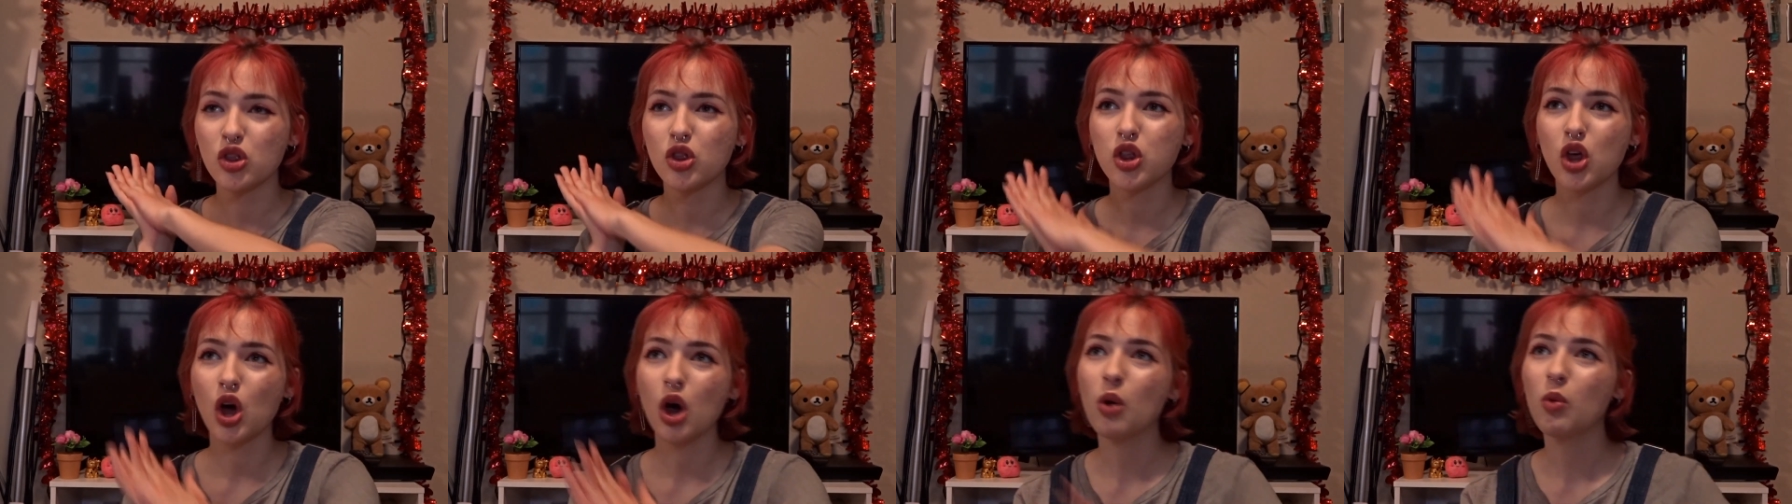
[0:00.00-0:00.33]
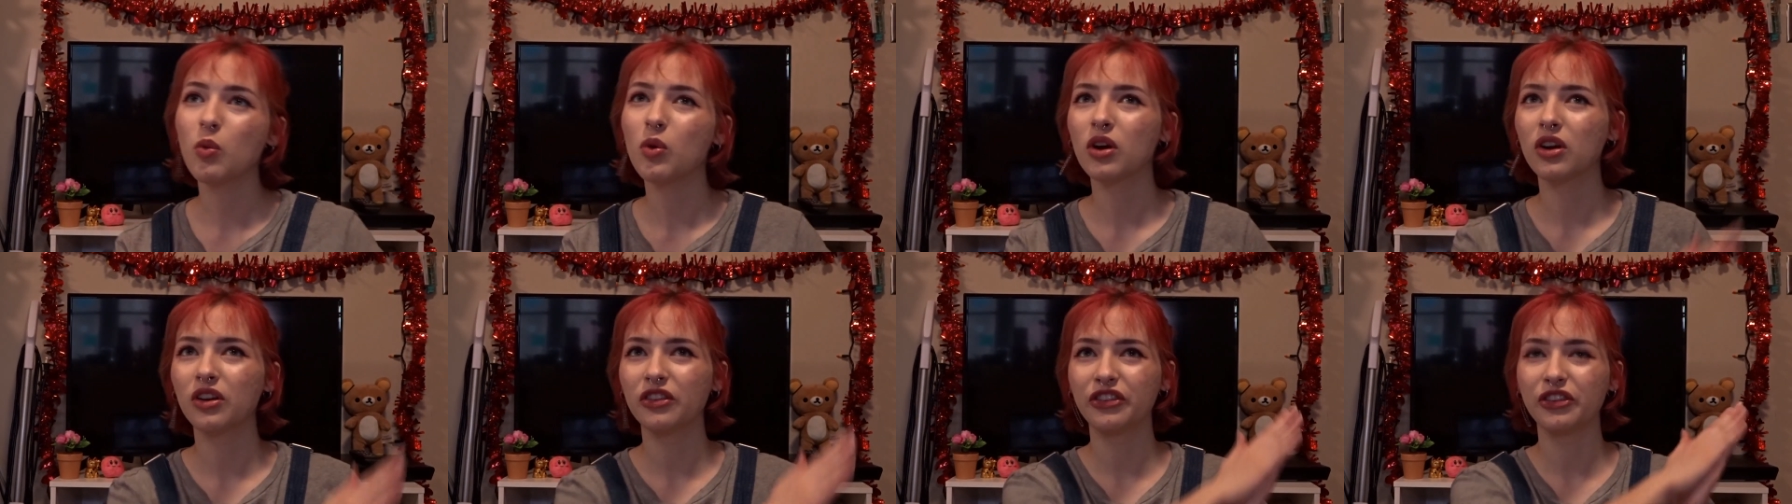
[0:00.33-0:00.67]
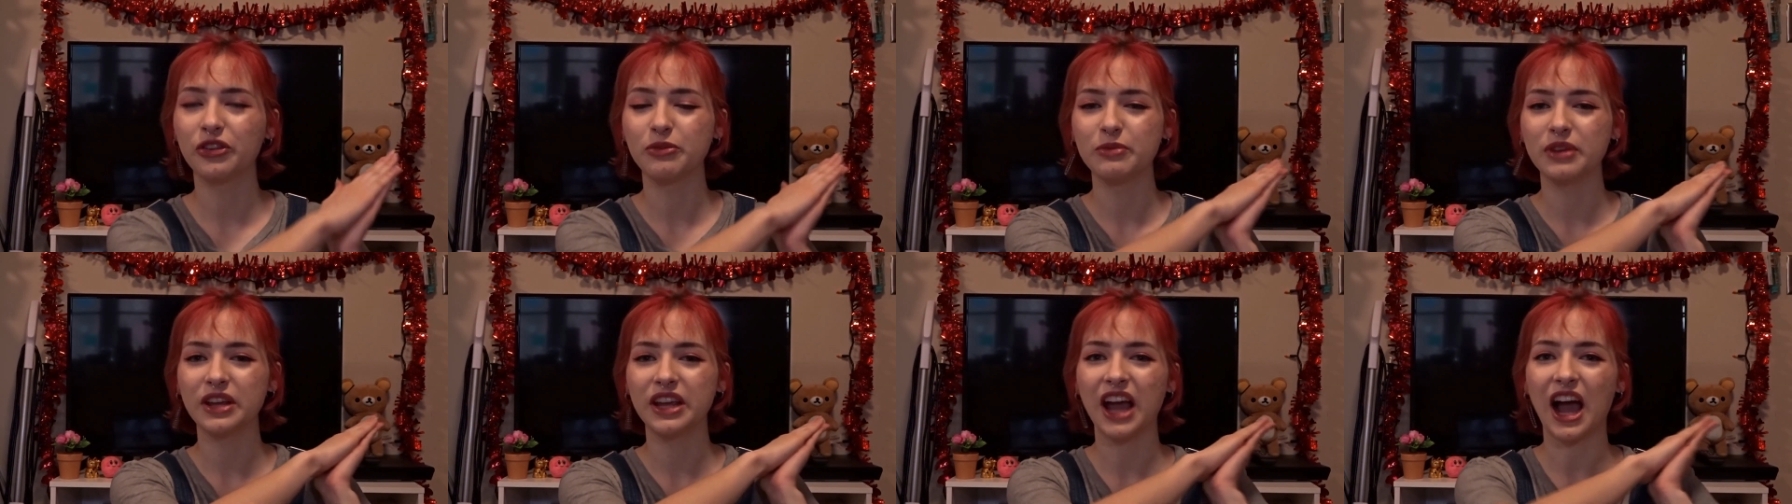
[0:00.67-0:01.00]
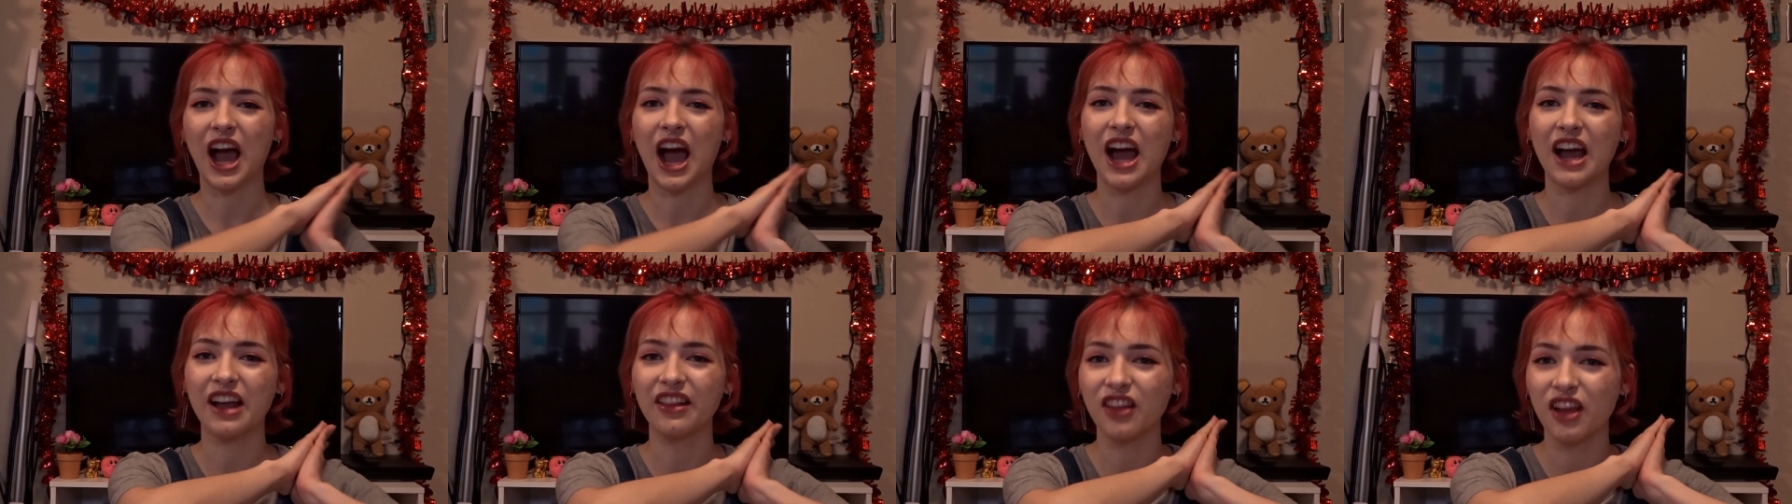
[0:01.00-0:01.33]
the world to me.
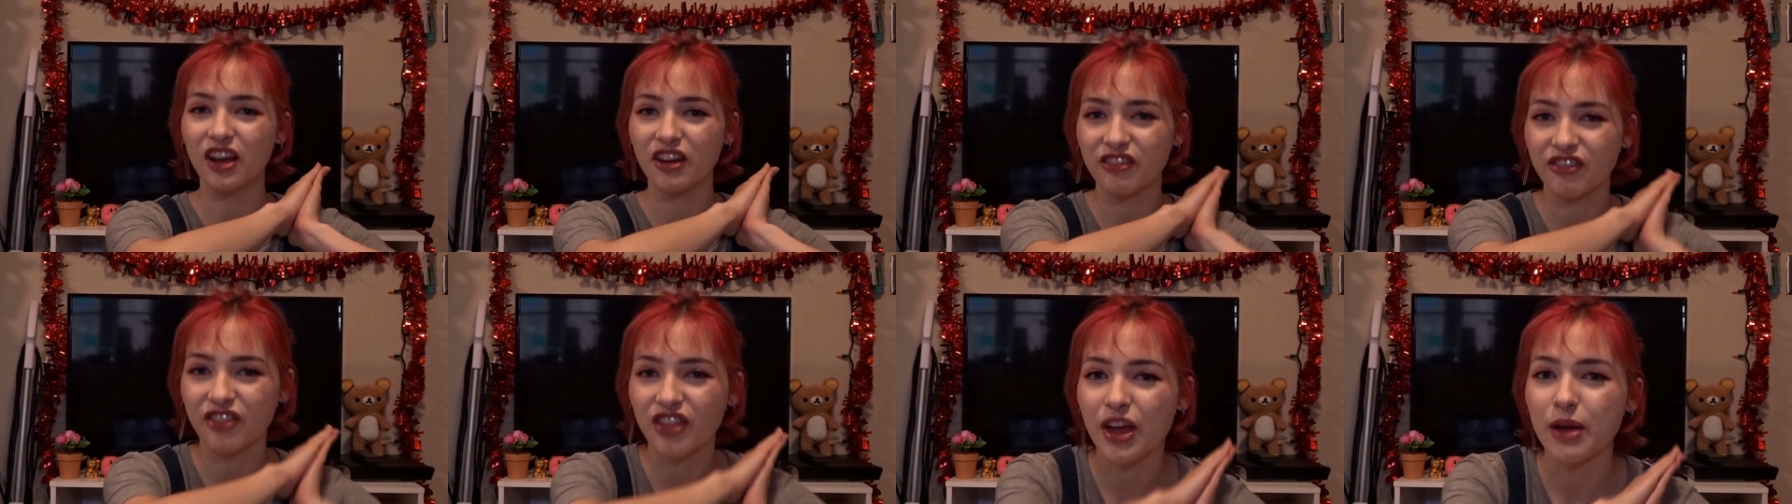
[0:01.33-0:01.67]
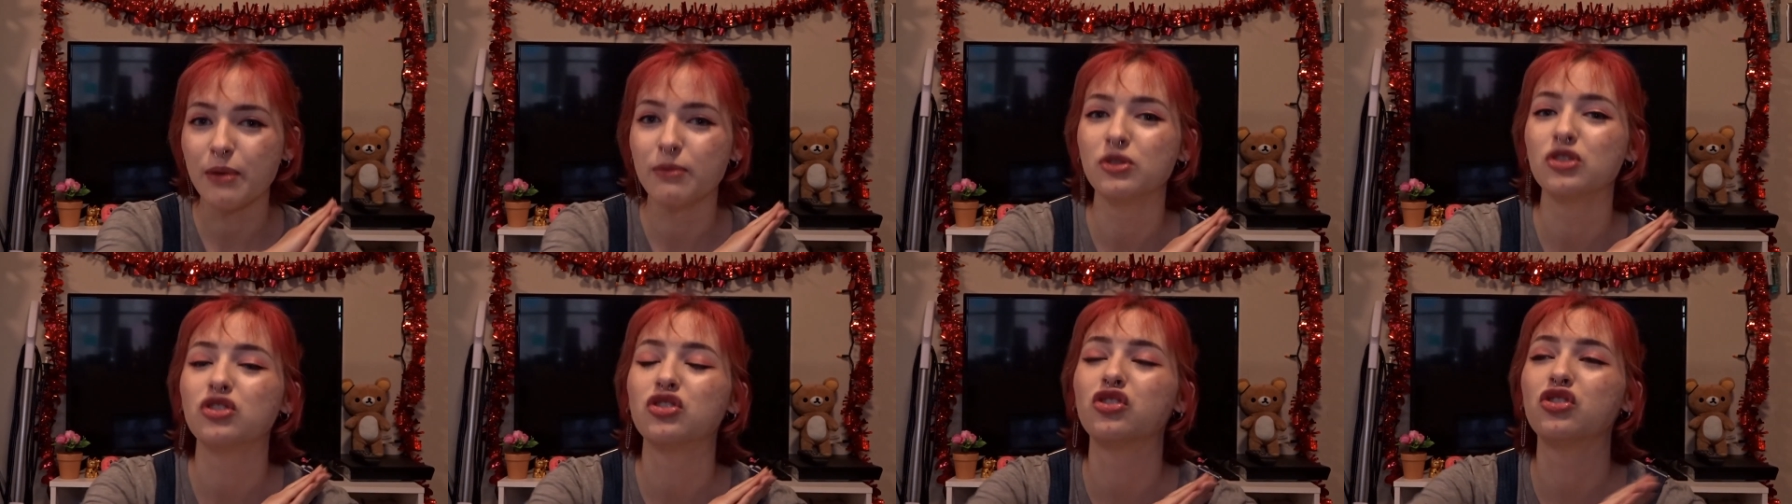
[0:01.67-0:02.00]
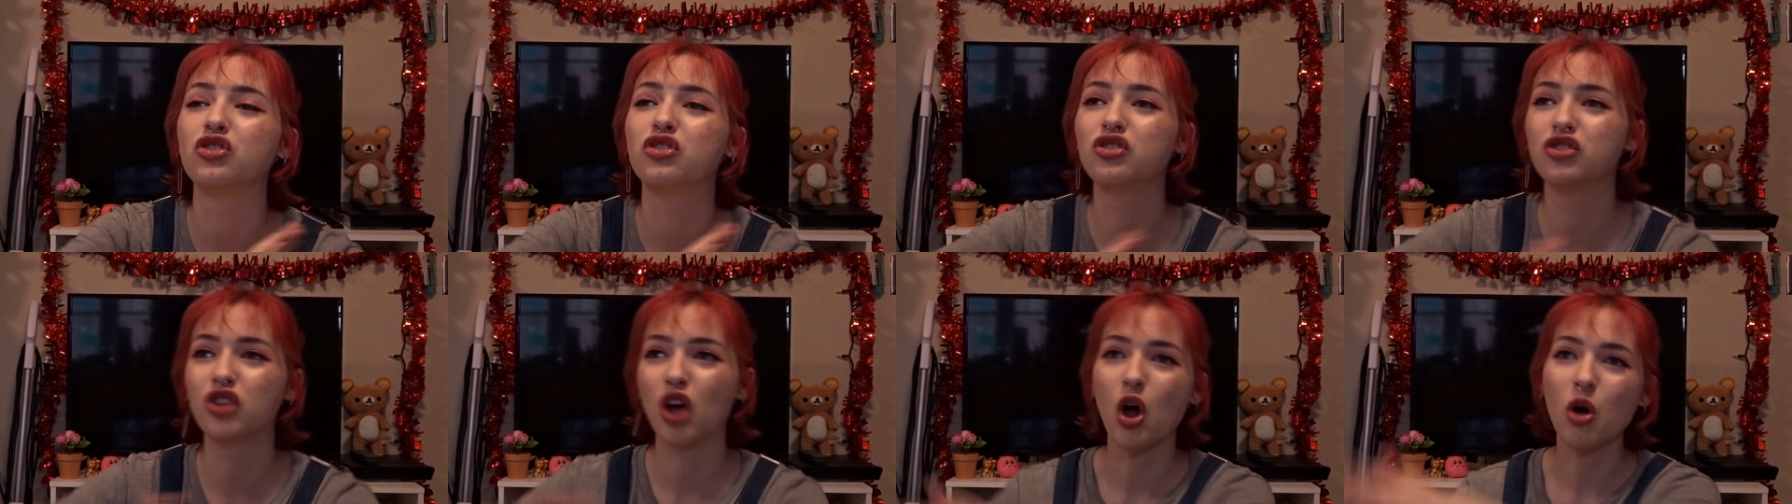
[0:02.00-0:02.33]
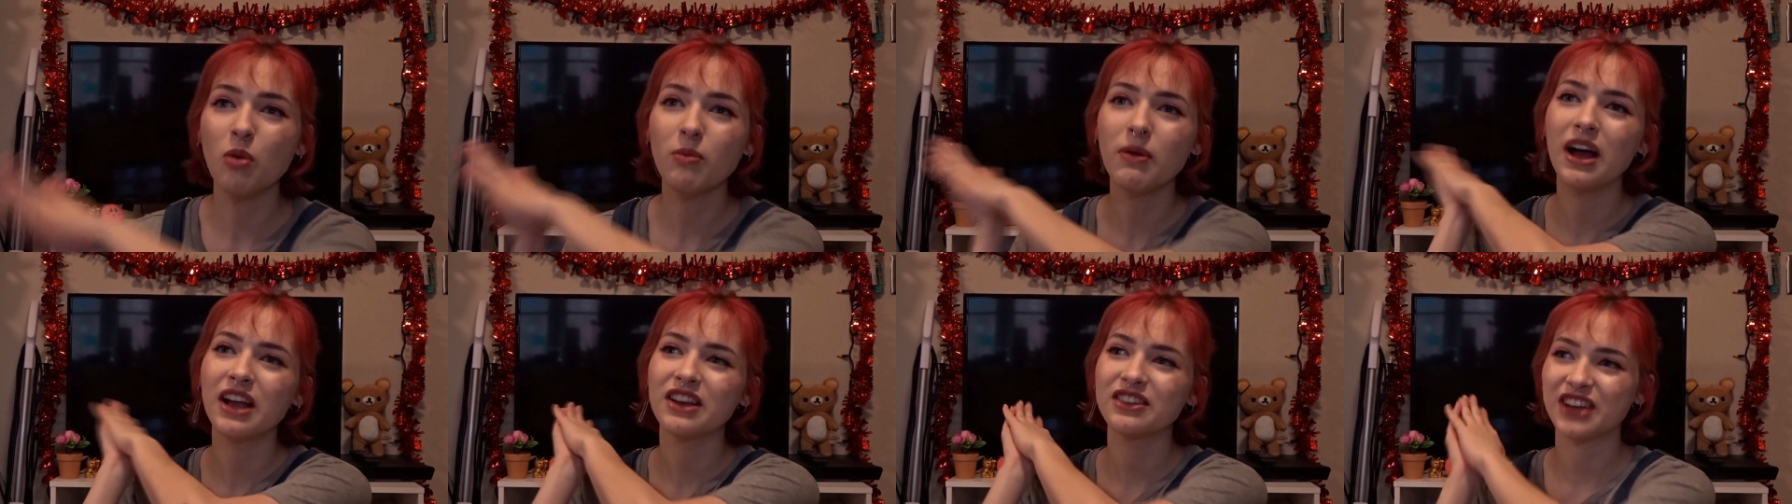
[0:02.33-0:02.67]
I love them
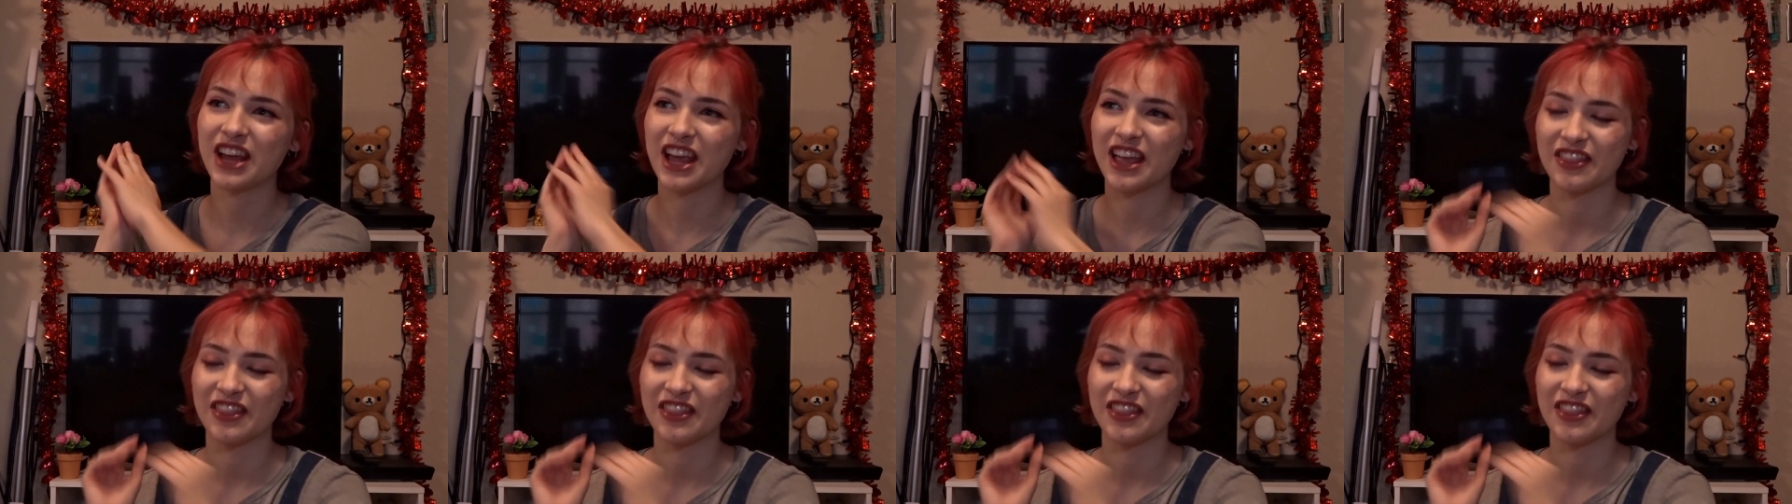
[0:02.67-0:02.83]
so much,